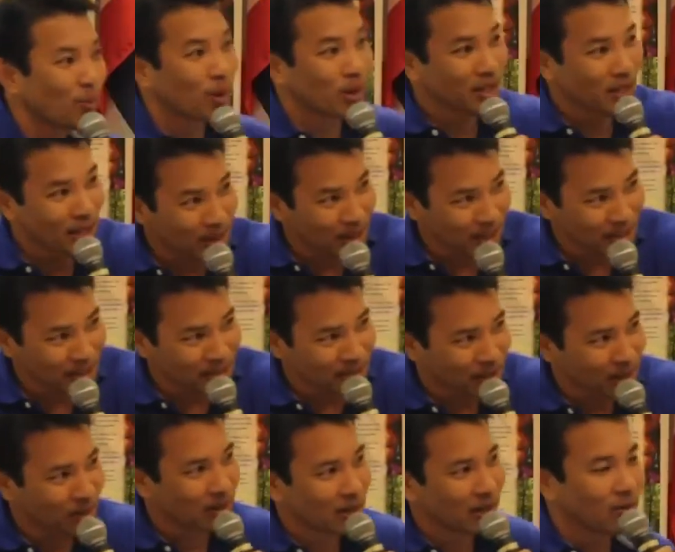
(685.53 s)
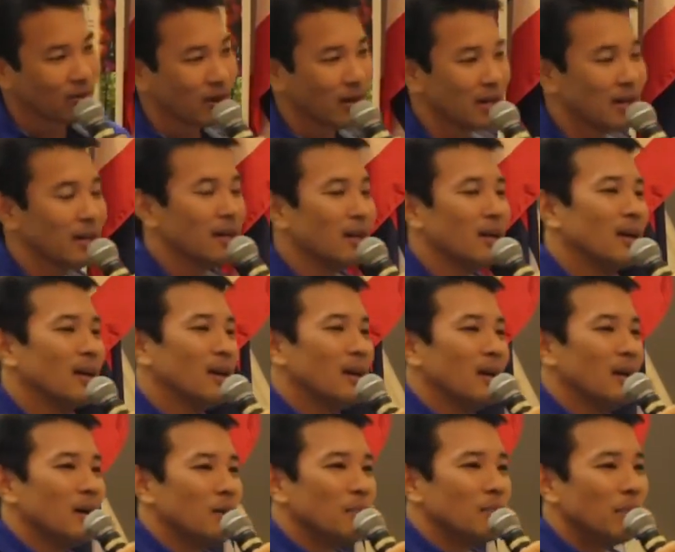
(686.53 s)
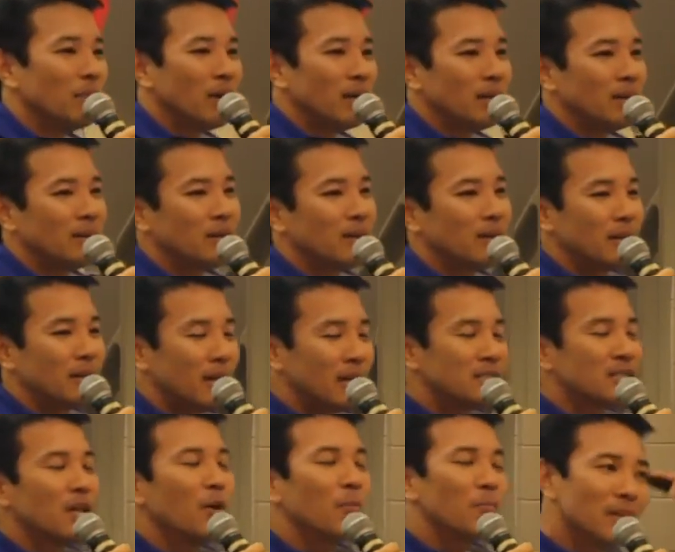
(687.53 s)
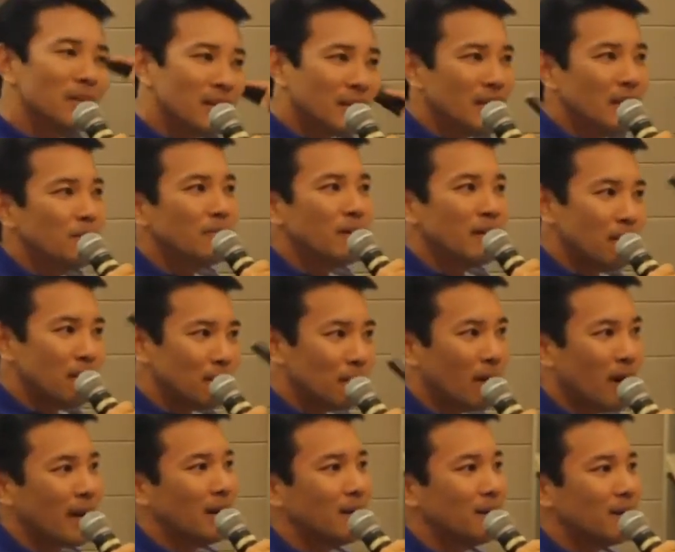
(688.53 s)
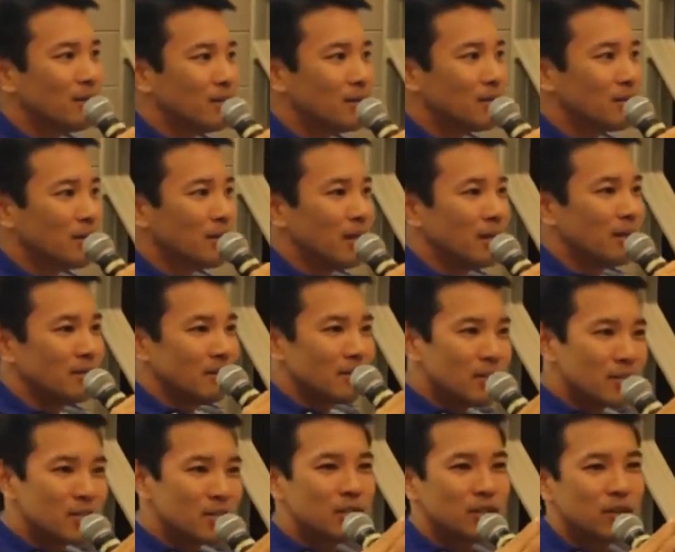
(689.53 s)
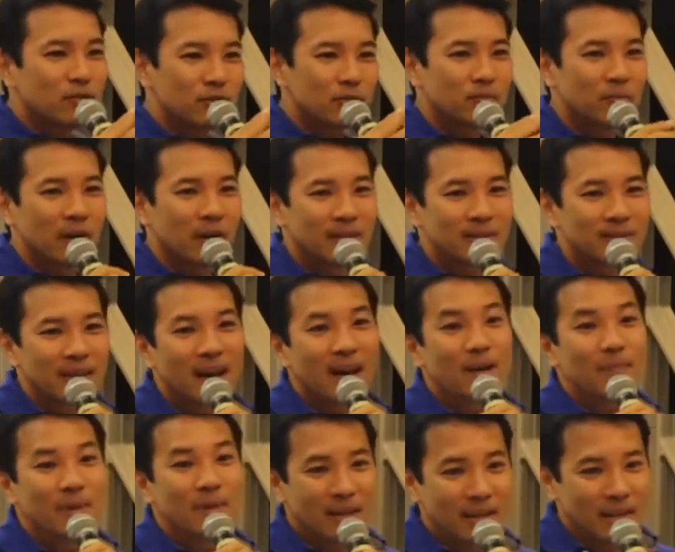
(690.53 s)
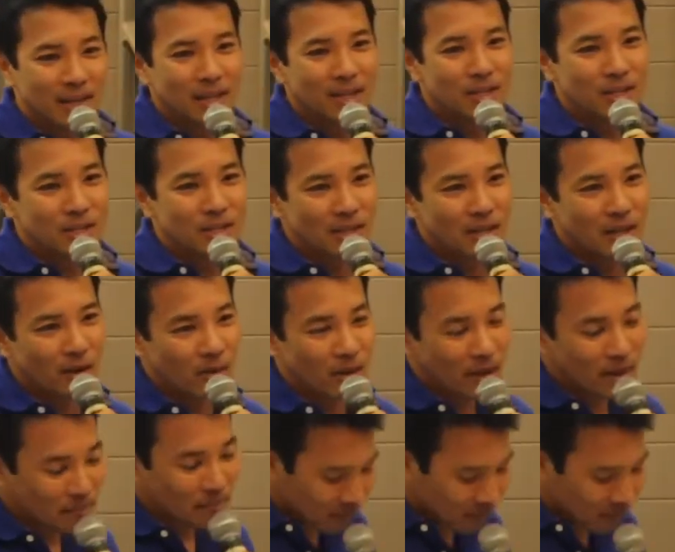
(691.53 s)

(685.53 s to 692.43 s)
supporting the things that are going right. But it's helped me to keep that in mind, trying to shift my time allocation that